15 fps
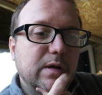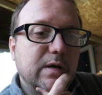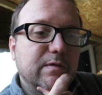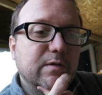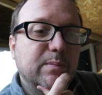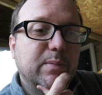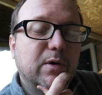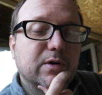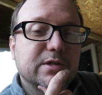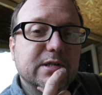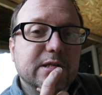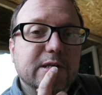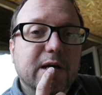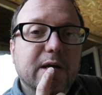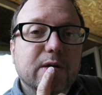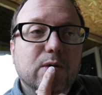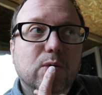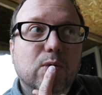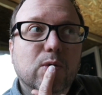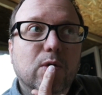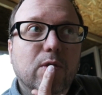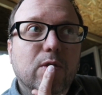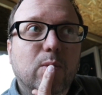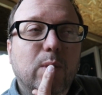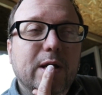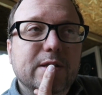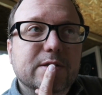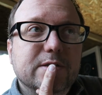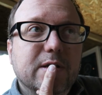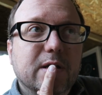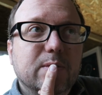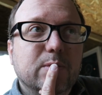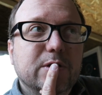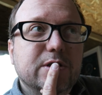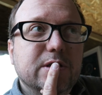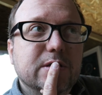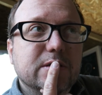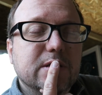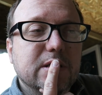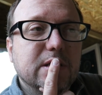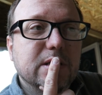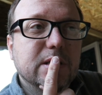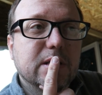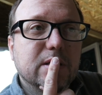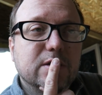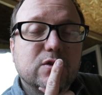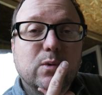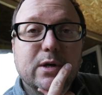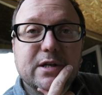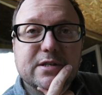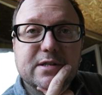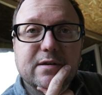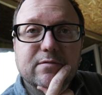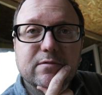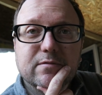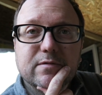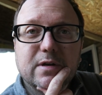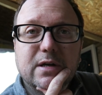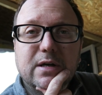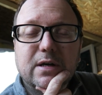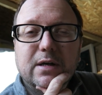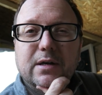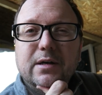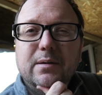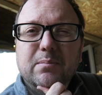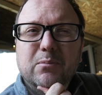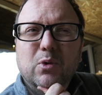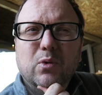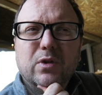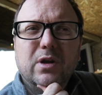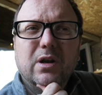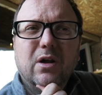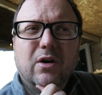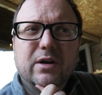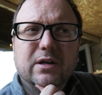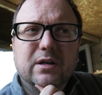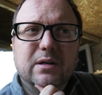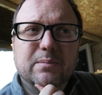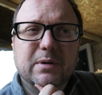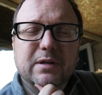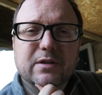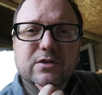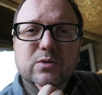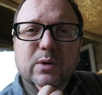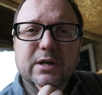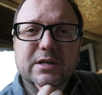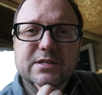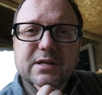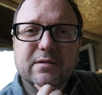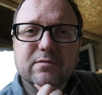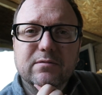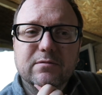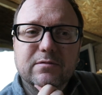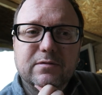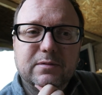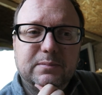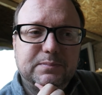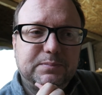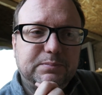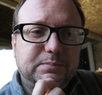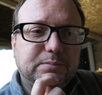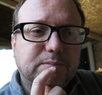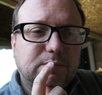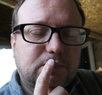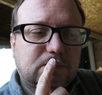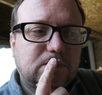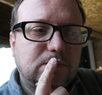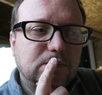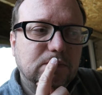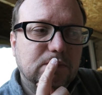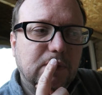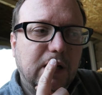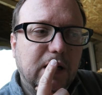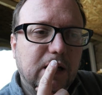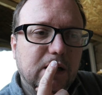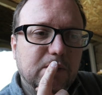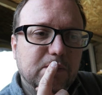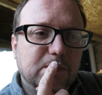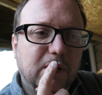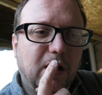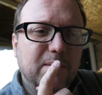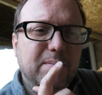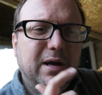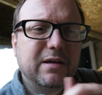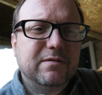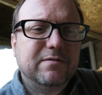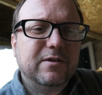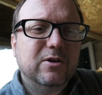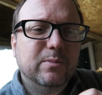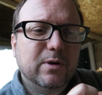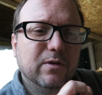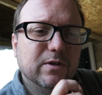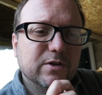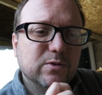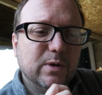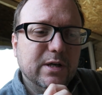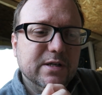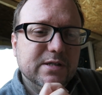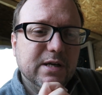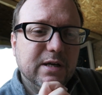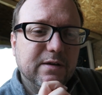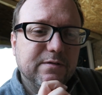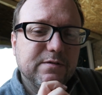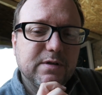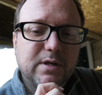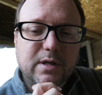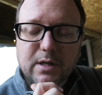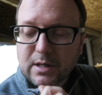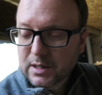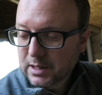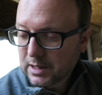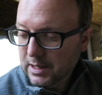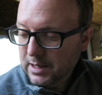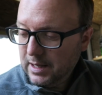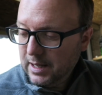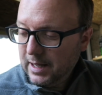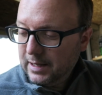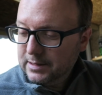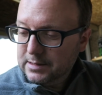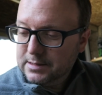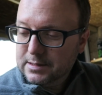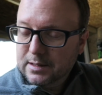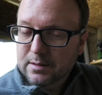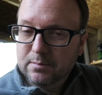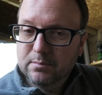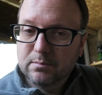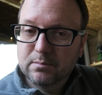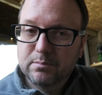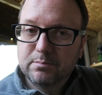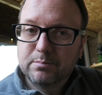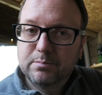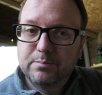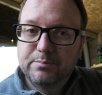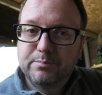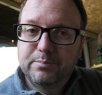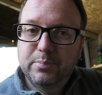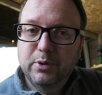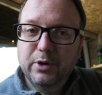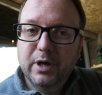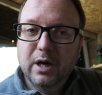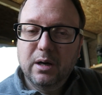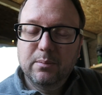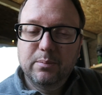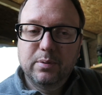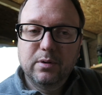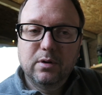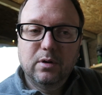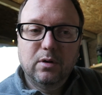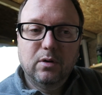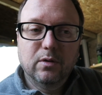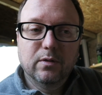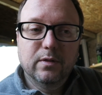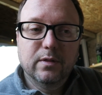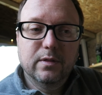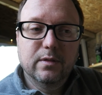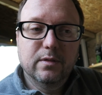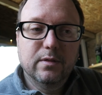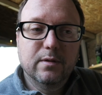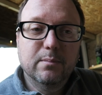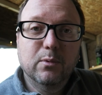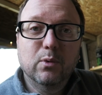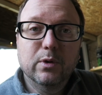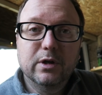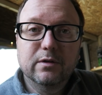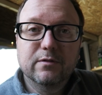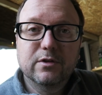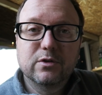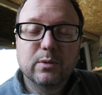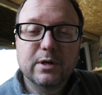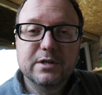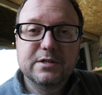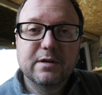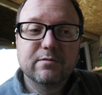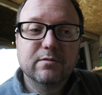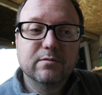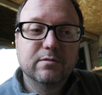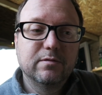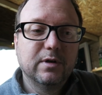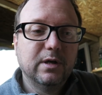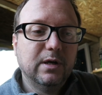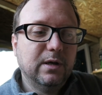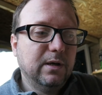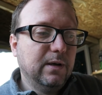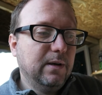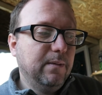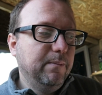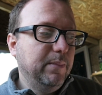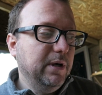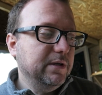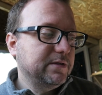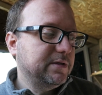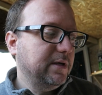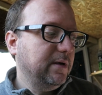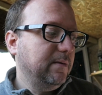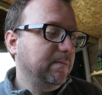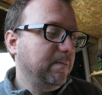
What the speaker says: either Boxing Day or on the Wednesday, which is the 27th. More than likely be the 27th. I may film it on the 26th and put it up on the morning of the 27th. But